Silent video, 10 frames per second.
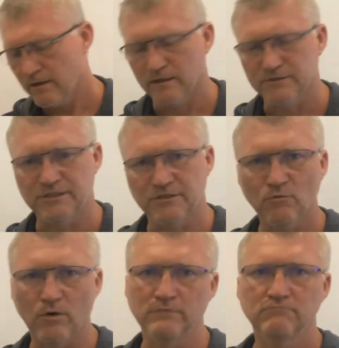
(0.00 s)

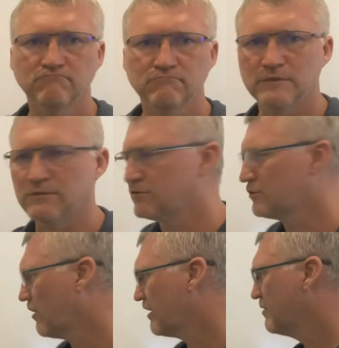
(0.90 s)
SentinalOne that was
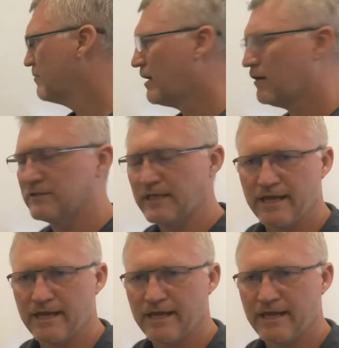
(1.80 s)
talking about